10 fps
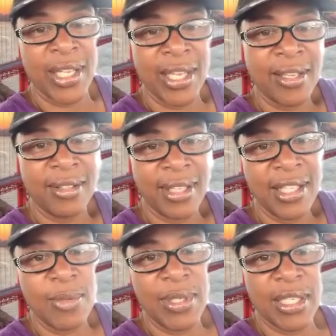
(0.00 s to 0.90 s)
It
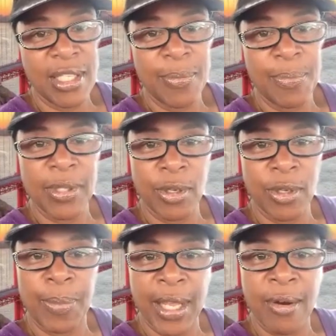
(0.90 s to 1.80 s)
lets me sleep a little
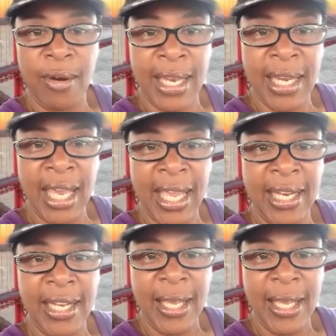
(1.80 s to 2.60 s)
better at night